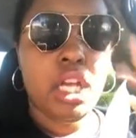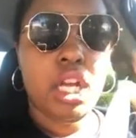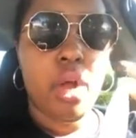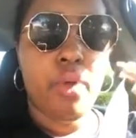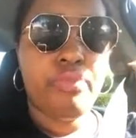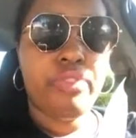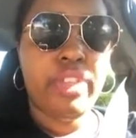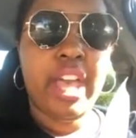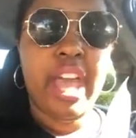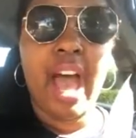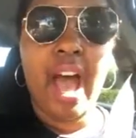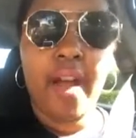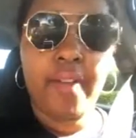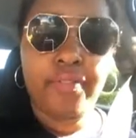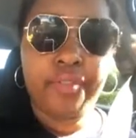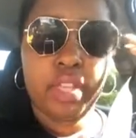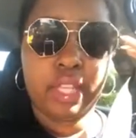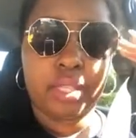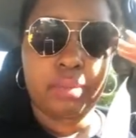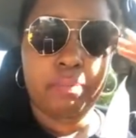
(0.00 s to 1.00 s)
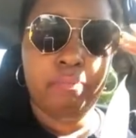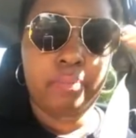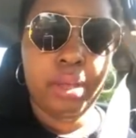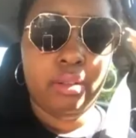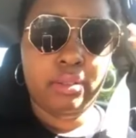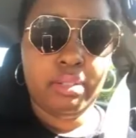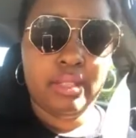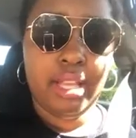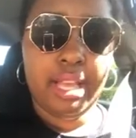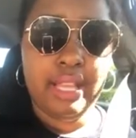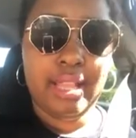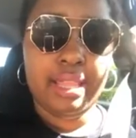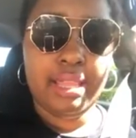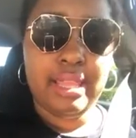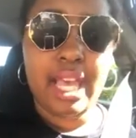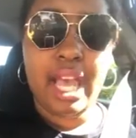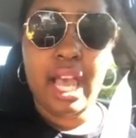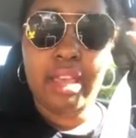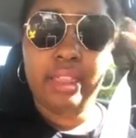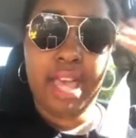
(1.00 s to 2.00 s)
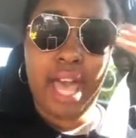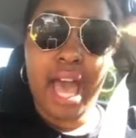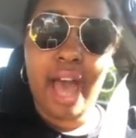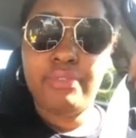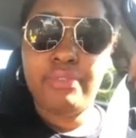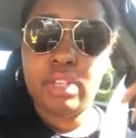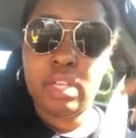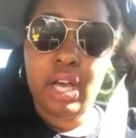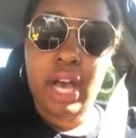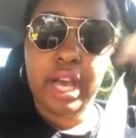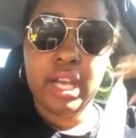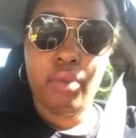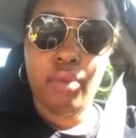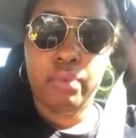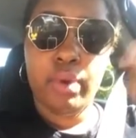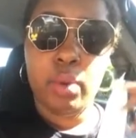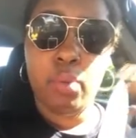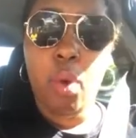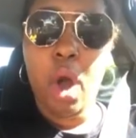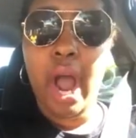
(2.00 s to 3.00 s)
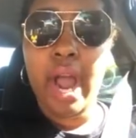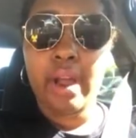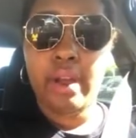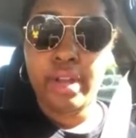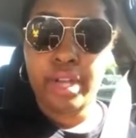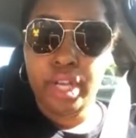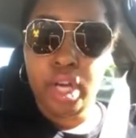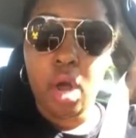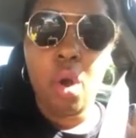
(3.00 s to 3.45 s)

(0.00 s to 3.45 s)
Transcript: they have this built-in thing and they have to kind of rewire.